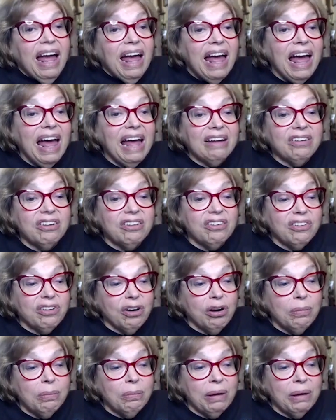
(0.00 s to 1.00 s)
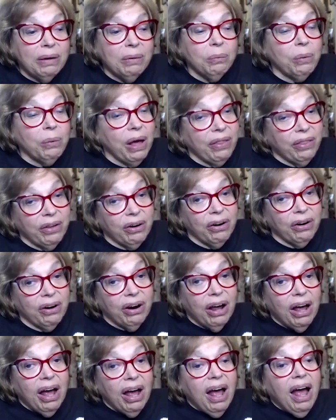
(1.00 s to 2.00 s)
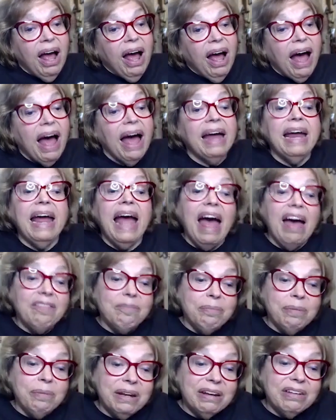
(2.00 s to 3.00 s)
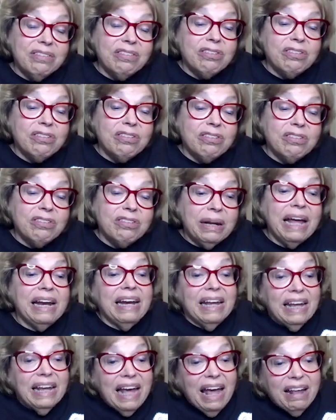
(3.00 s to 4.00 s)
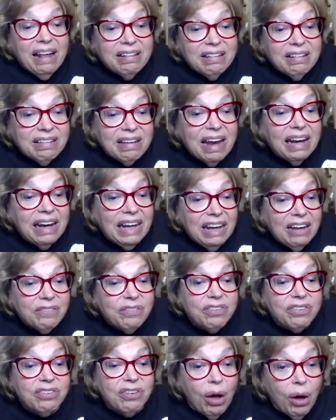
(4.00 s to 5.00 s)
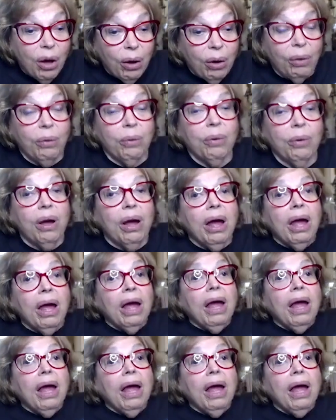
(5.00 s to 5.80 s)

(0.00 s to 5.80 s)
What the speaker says: and determine whether I have been discriminated against. And if so,